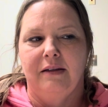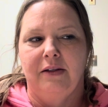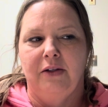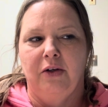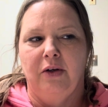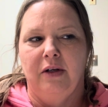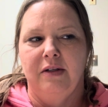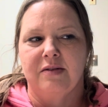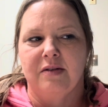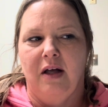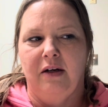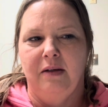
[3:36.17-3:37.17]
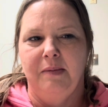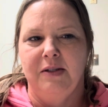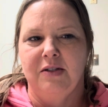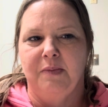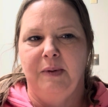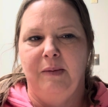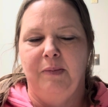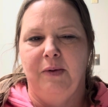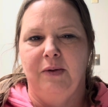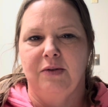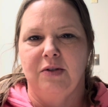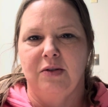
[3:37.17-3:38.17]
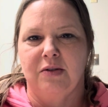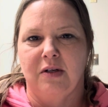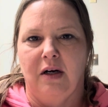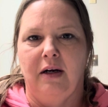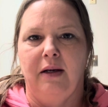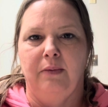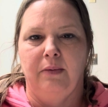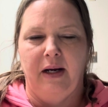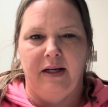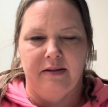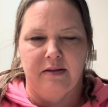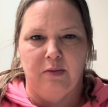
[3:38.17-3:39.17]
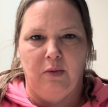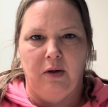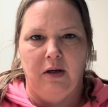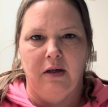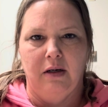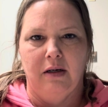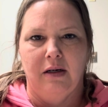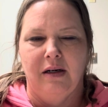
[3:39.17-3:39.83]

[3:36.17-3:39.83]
you're gonna slaughter a bunch of people to start a race war.